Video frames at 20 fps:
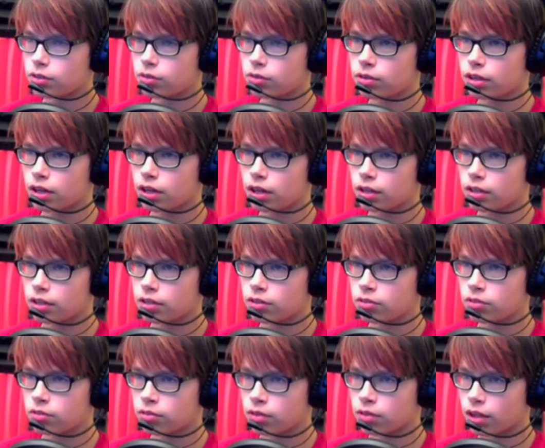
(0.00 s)
Oh yeah, I need to
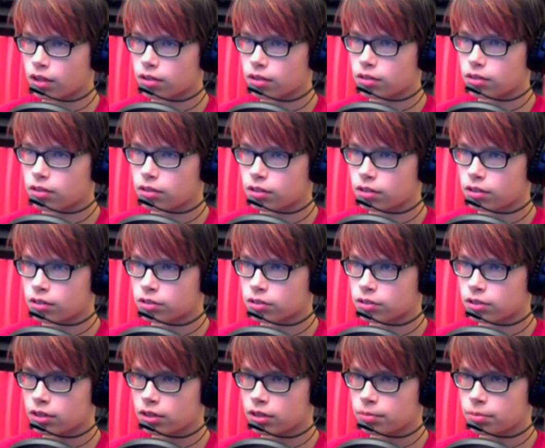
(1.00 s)
do that. Uh,
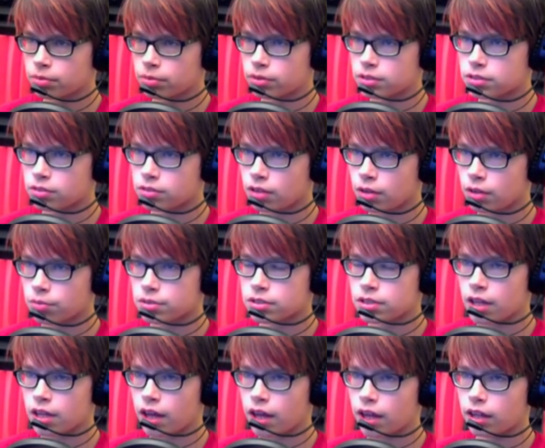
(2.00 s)
alright boys, so that was
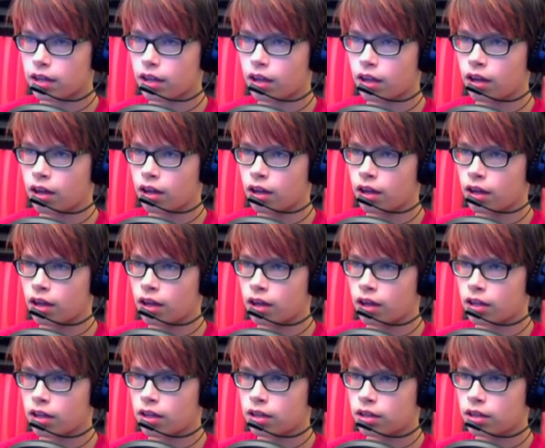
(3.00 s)
that.
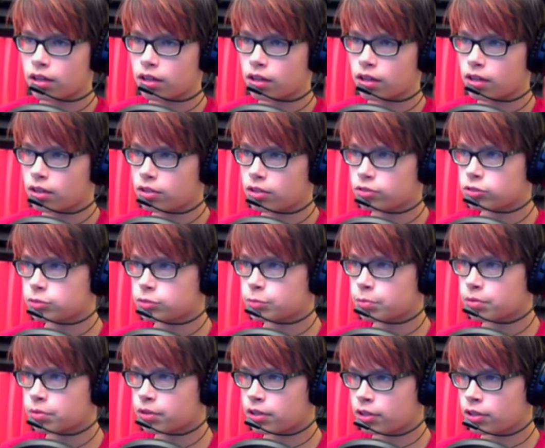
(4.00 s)
Uh, Triple
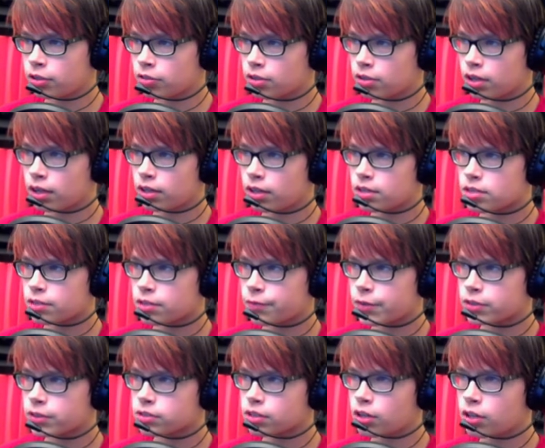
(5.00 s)
Play Grind is
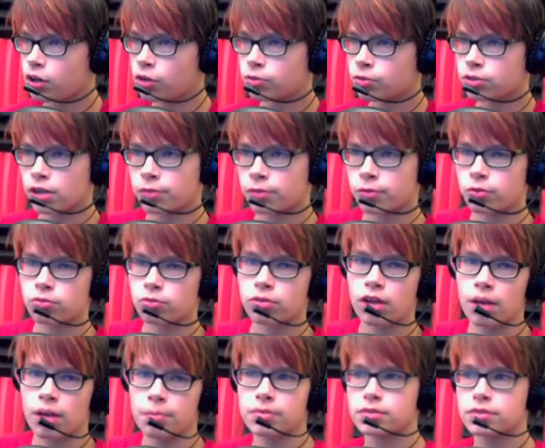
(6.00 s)
officially over after three
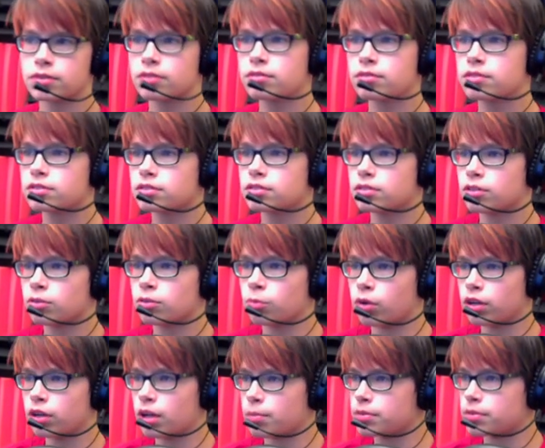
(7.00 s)
episodes, or
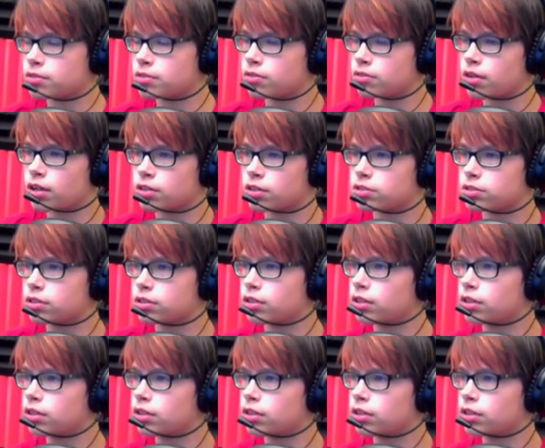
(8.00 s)
one episode actually. Now